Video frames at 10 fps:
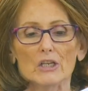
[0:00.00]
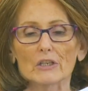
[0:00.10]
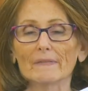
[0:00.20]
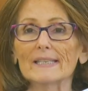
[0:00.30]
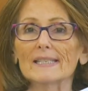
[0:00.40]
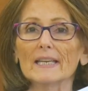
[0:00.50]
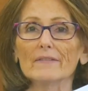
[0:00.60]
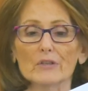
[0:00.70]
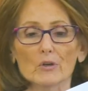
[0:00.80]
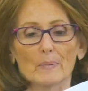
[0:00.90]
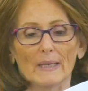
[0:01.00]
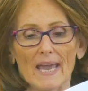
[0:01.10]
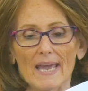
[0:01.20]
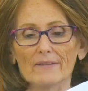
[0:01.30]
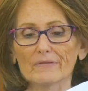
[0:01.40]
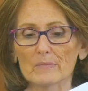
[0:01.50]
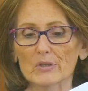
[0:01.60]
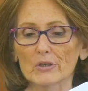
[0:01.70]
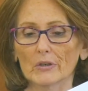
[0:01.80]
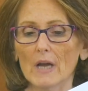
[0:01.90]
She received her B A from
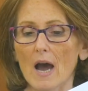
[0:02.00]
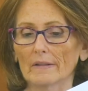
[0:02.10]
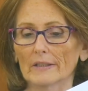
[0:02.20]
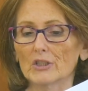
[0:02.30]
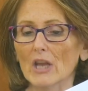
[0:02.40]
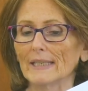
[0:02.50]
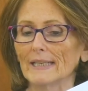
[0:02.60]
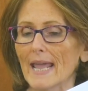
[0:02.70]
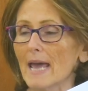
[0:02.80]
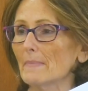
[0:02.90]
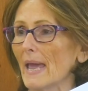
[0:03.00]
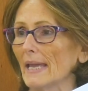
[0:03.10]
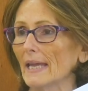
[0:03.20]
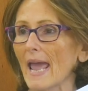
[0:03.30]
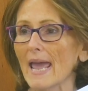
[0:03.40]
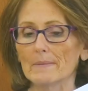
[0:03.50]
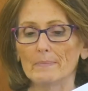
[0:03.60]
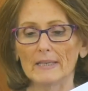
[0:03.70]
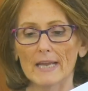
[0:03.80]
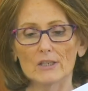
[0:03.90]
Stern College and an M A and
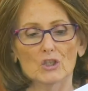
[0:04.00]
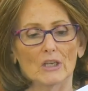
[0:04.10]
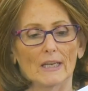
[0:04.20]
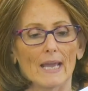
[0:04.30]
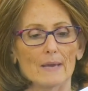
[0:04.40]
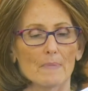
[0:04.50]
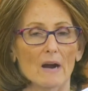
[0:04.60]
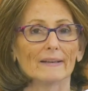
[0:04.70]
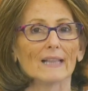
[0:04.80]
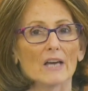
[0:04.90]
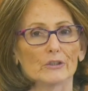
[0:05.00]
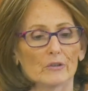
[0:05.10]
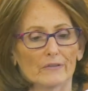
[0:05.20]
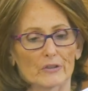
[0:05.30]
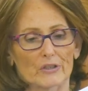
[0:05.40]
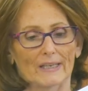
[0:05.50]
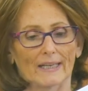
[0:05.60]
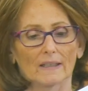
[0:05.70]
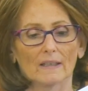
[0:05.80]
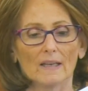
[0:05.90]
P H D at Bar-Ilan
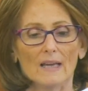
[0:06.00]
University.